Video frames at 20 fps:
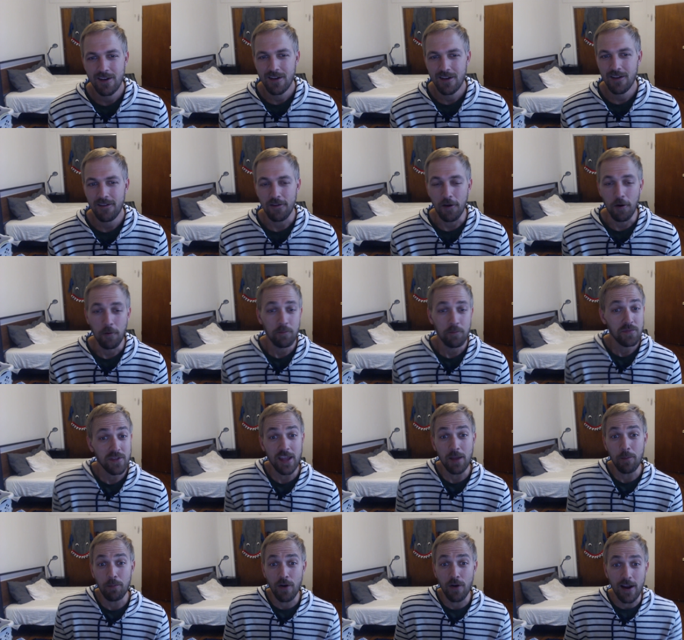So
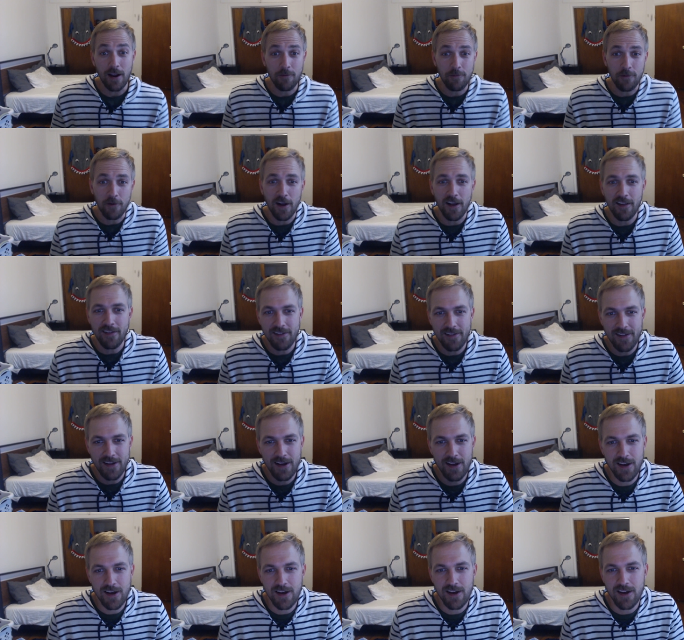keep praying for us,
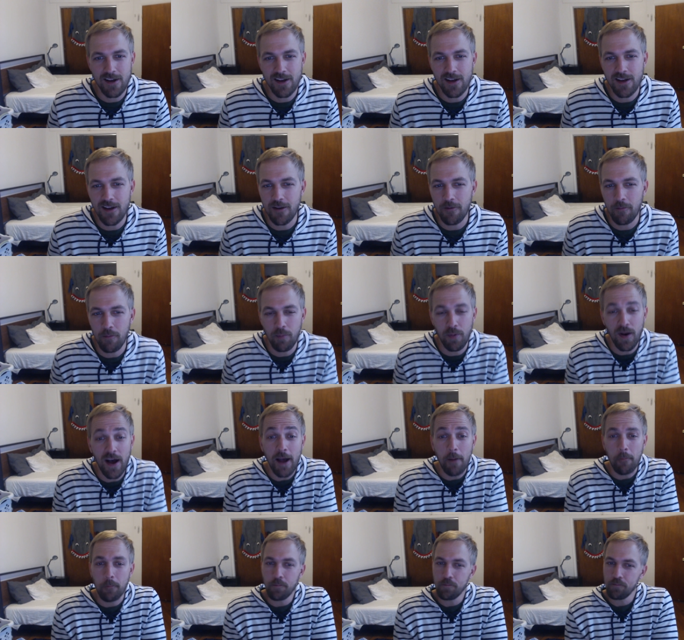
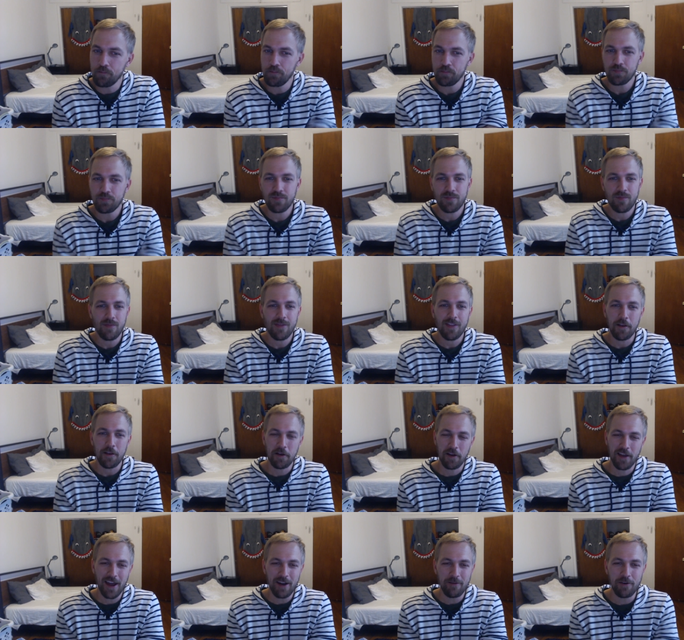but
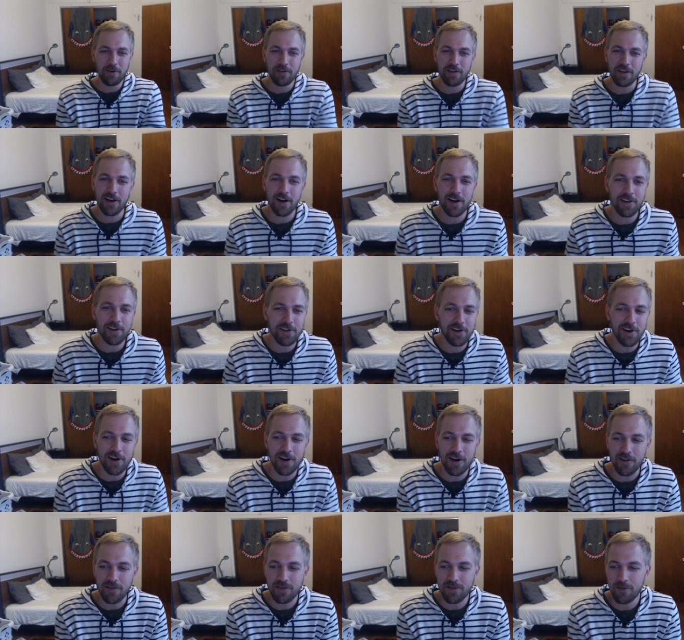kind of moving on,
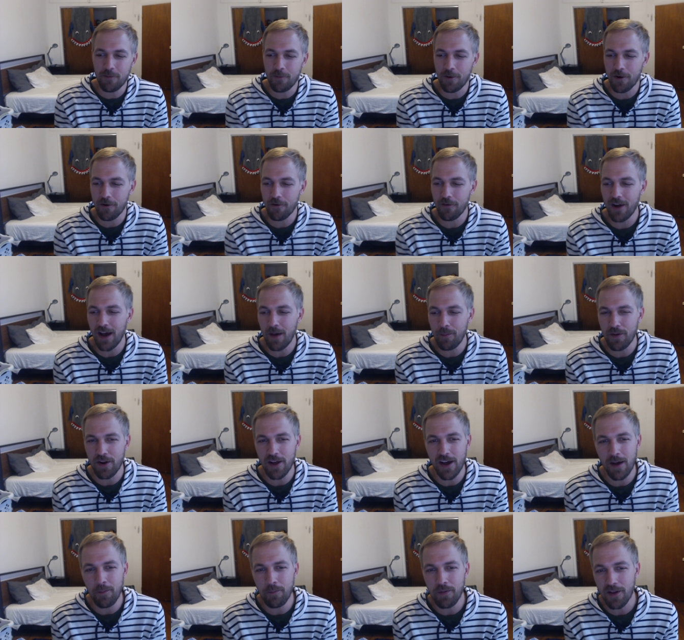y'all. Want to wrap it
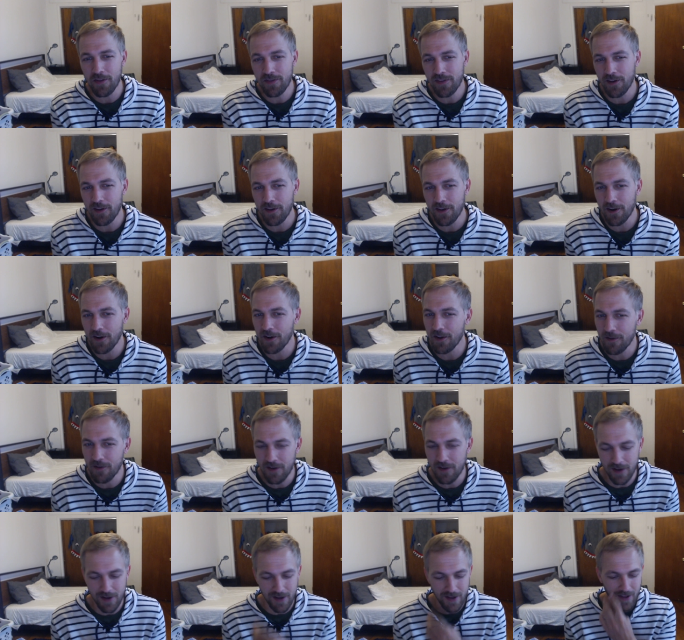up. I'll tell y'all
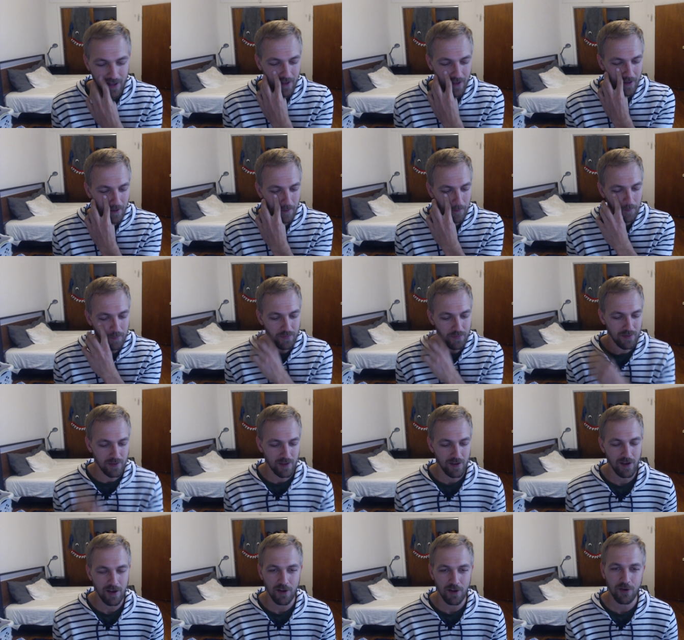
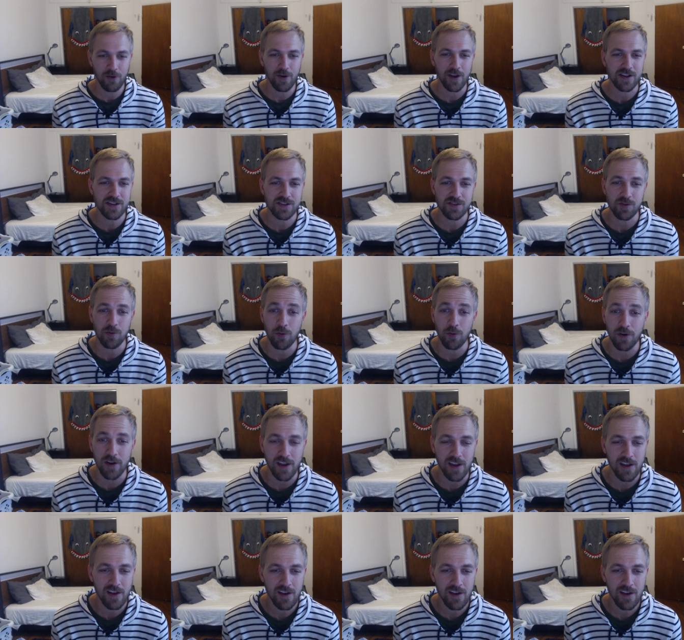a quick story